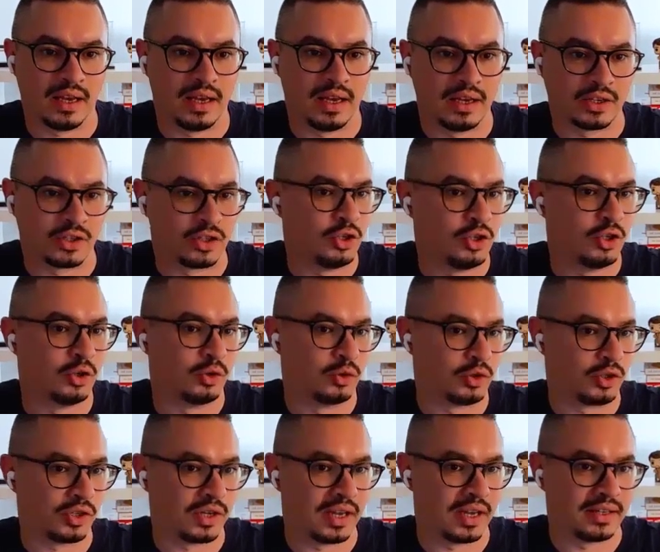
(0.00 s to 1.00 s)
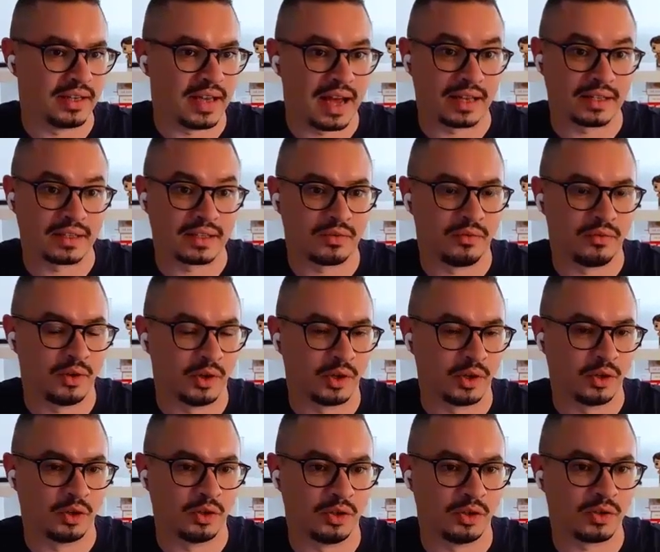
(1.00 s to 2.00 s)
is huge, and that's a very
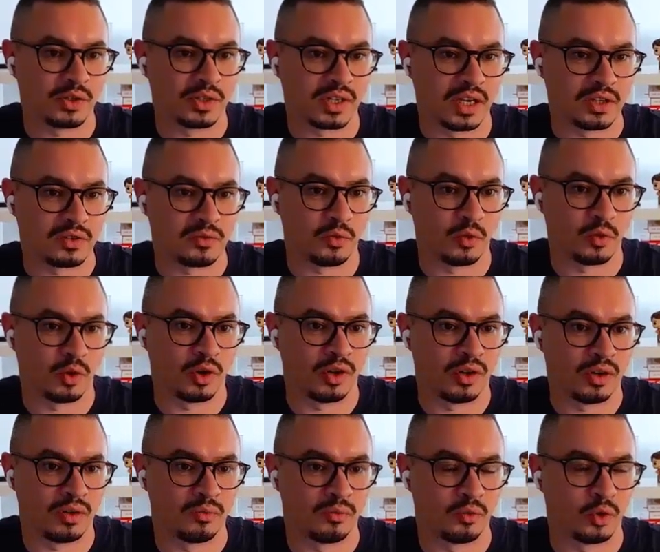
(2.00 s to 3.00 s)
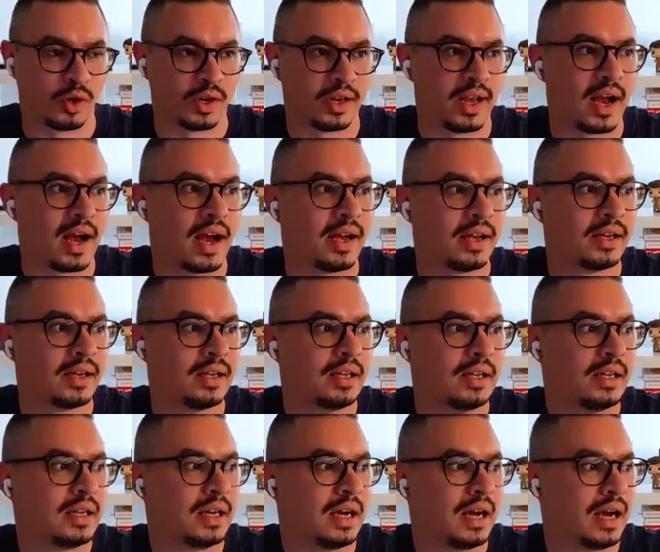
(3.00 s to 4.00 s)
good use case for AI.
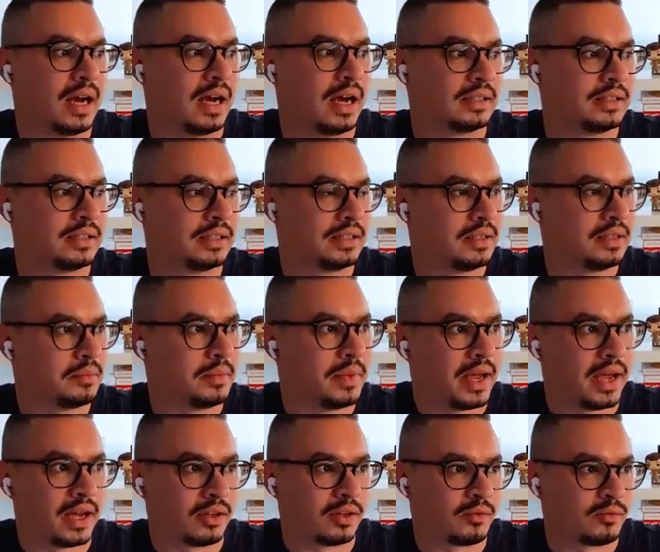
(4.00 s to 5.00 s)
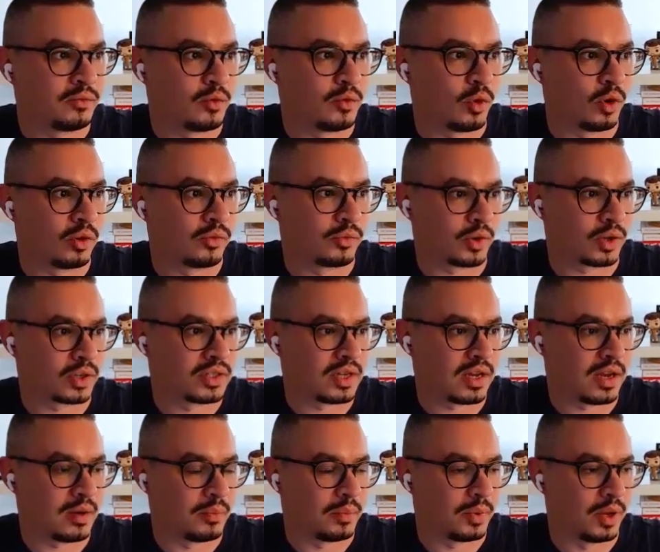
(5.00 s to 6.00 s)
The demand for
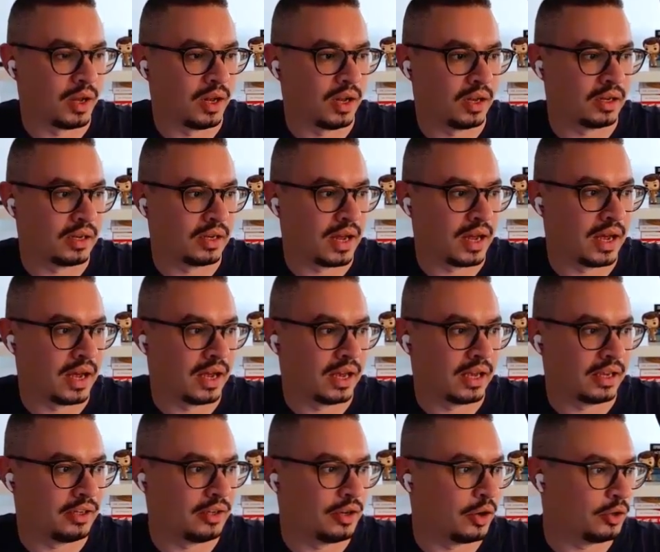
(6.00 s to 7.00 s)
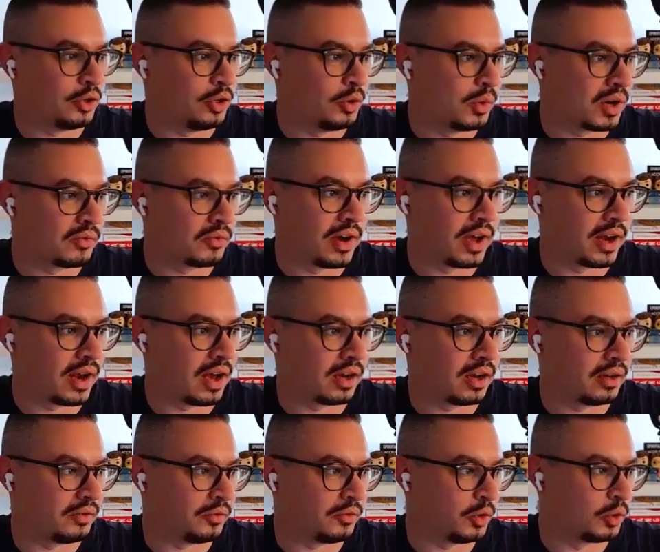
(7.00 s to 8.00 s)
example, you want to find
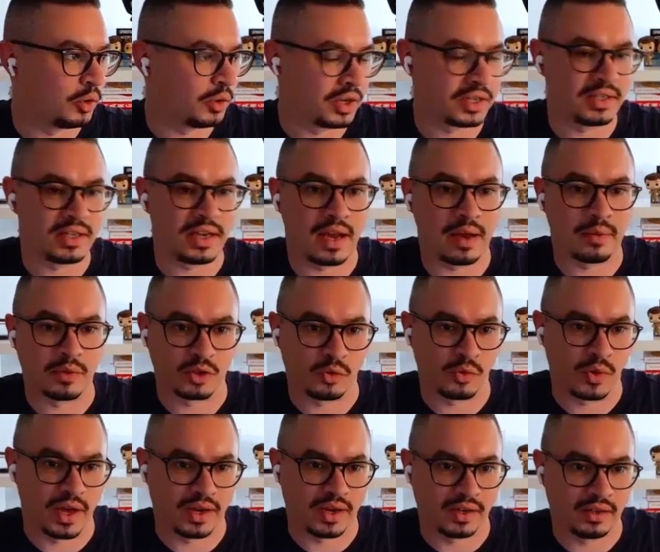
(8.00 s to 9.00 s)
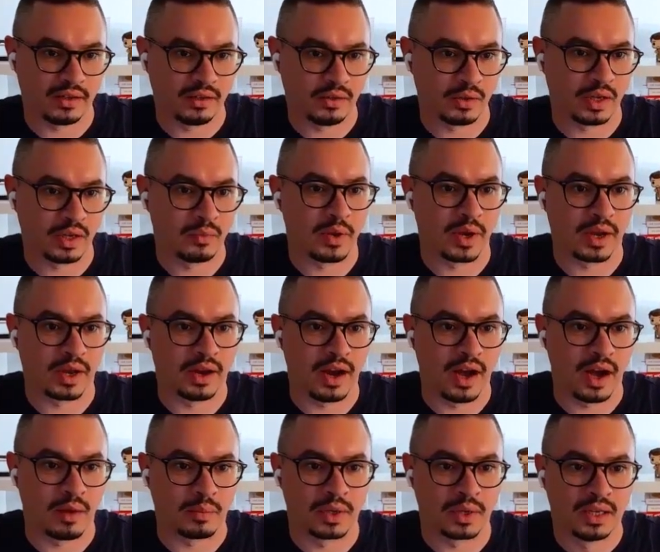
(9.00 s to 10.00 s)
out if your exam is ready, you can pick it
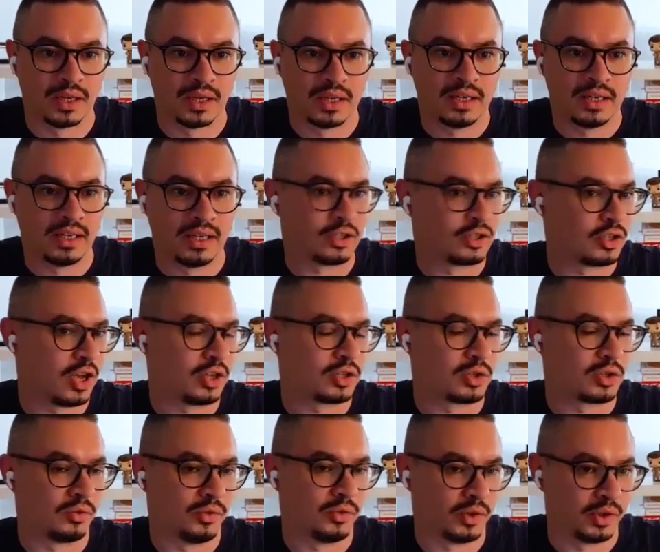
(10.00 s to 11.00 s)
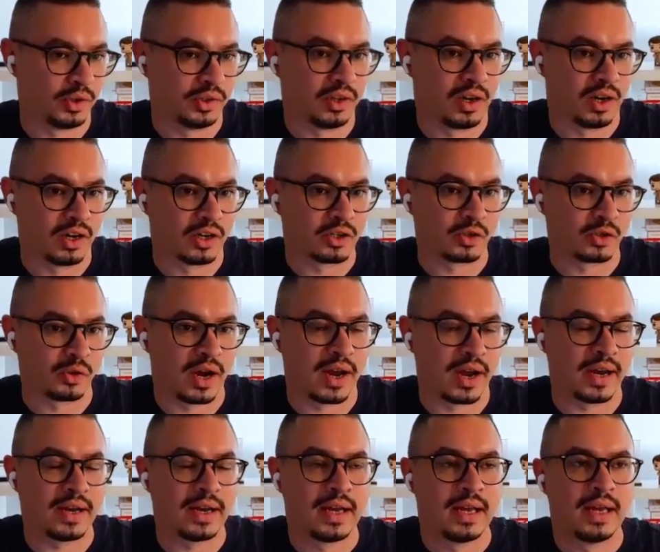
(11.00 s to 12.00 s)
up. It's also very large,
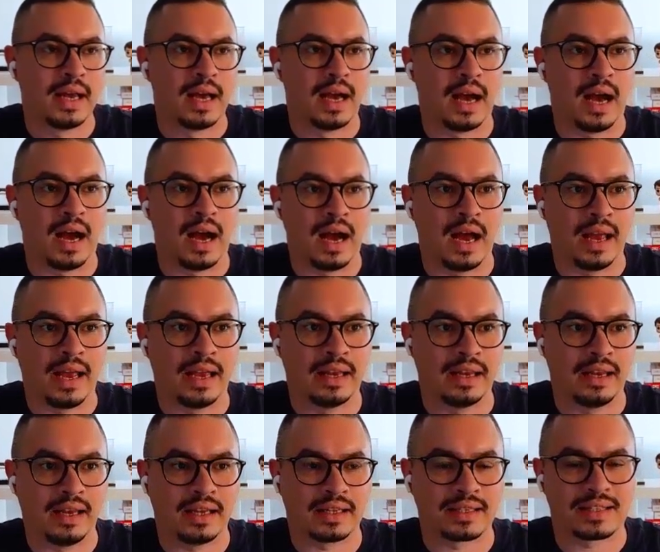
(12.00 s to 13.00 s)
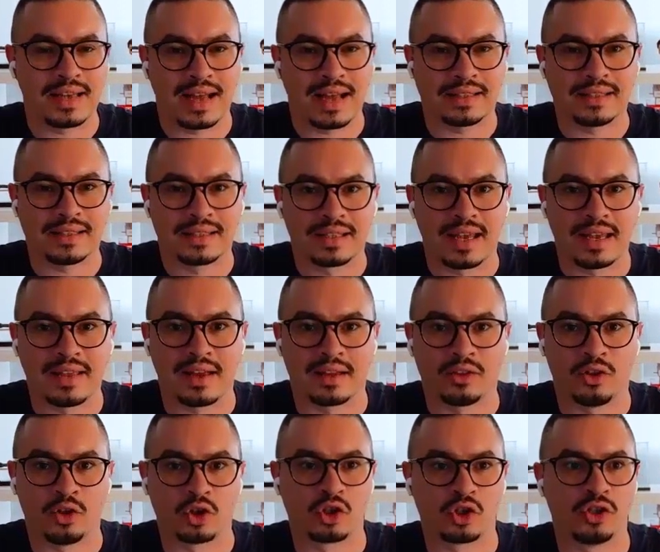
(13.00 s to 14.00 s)
right? And it's not to say
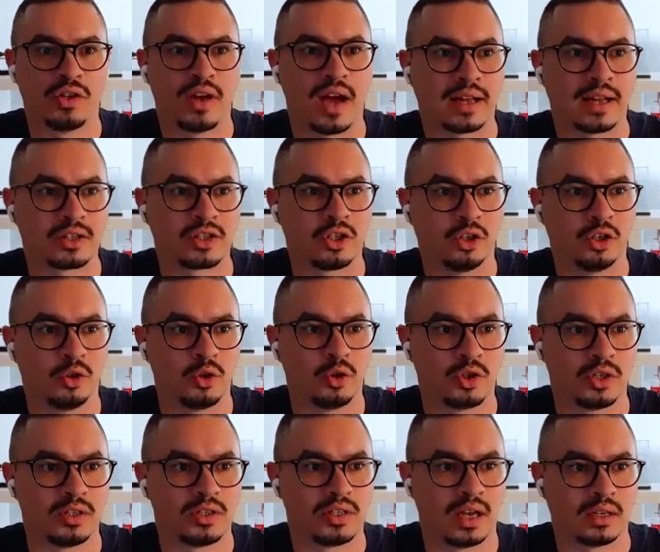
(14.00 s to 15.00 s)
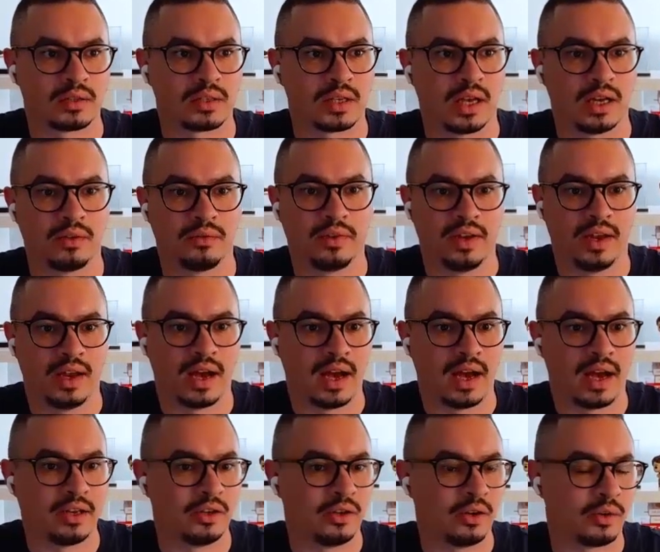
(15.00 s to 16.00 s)
that there's not solutions outside of
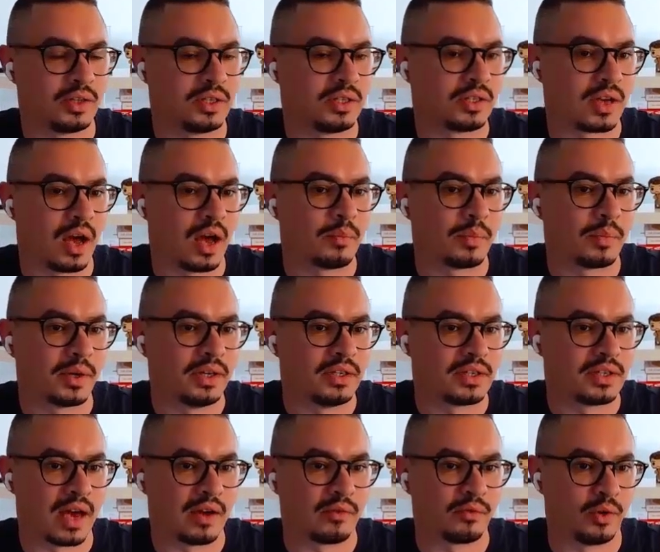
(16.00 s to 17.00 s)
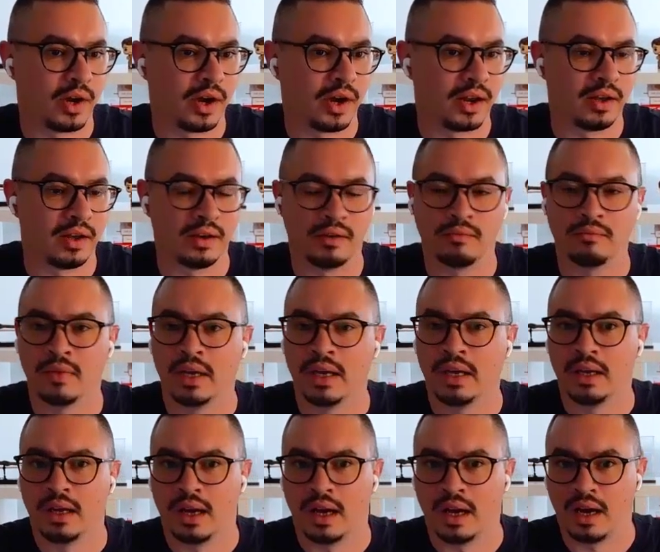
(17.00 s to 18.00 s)
AI. These companies have ran,
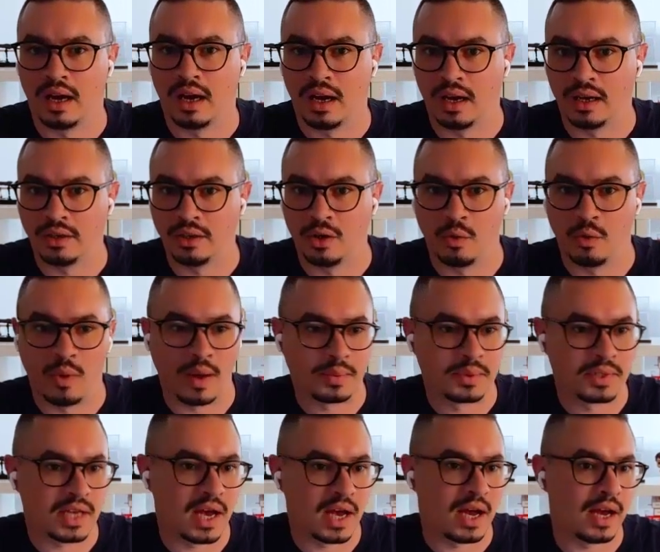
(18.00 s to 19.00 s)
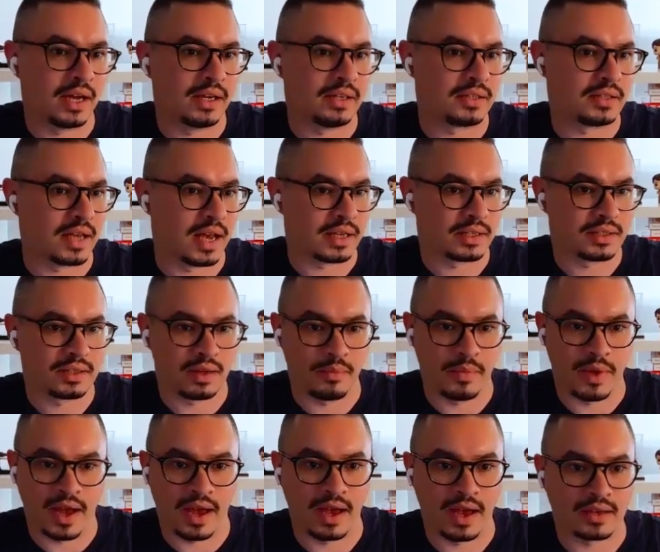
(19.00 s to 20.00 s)
websites,
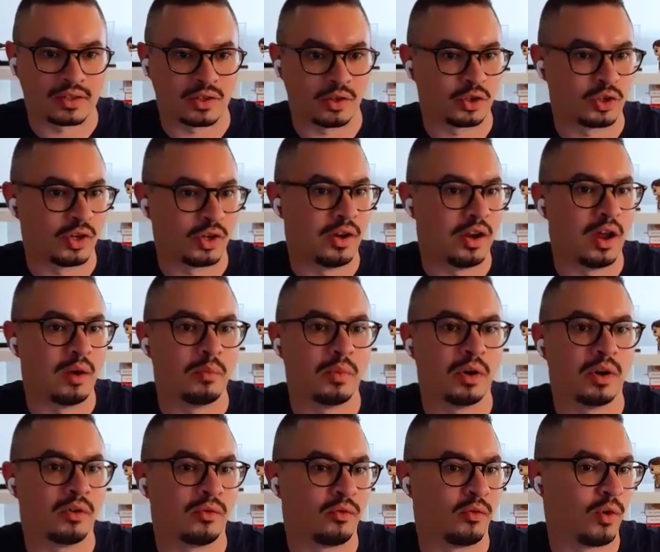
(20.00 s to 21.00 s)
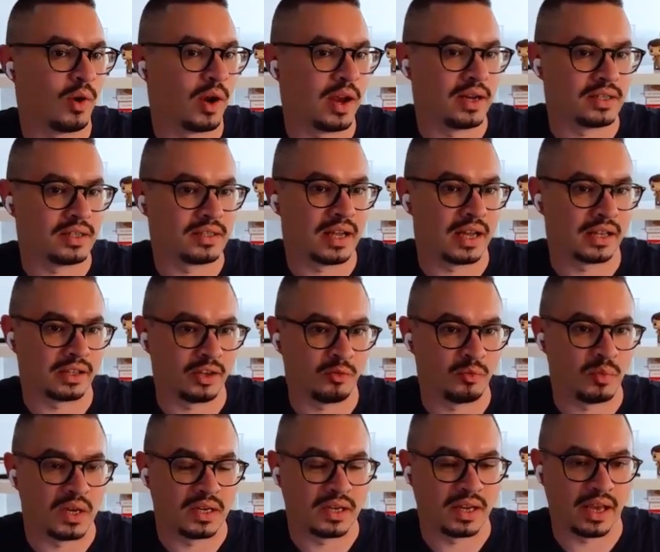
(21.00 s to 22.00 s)
SMS. There's a number of ways that
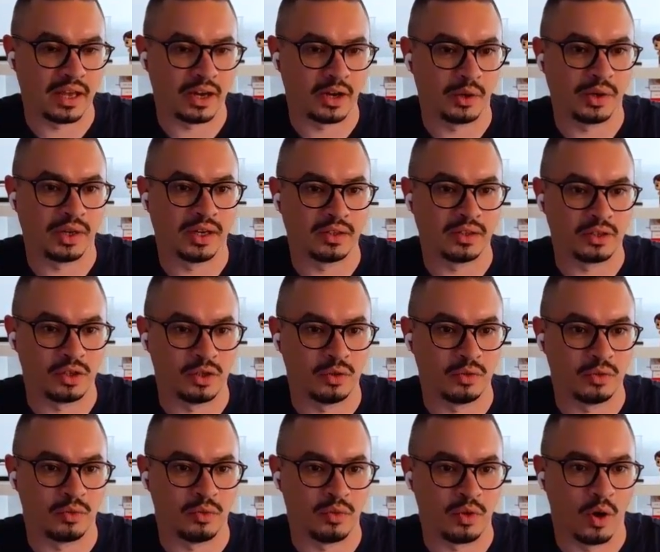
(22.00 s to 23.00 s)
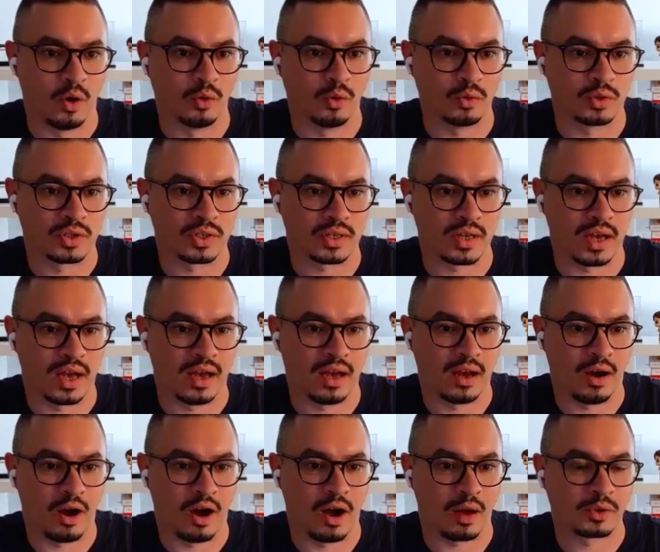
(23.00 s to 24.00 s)
they've been catering to those
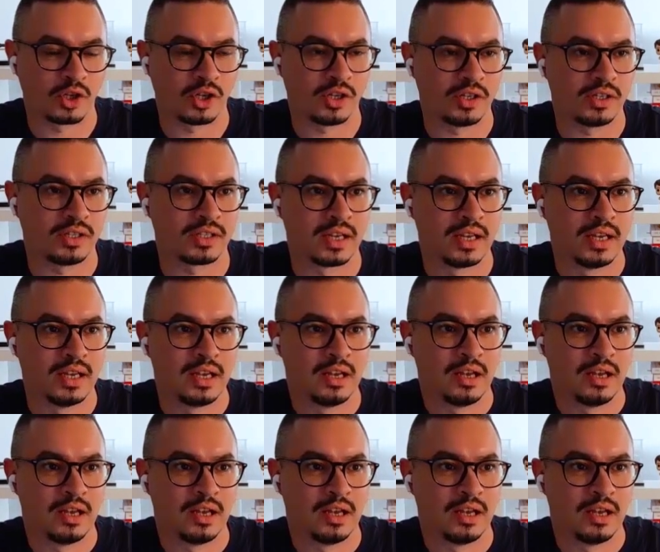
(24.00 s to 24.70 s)
options.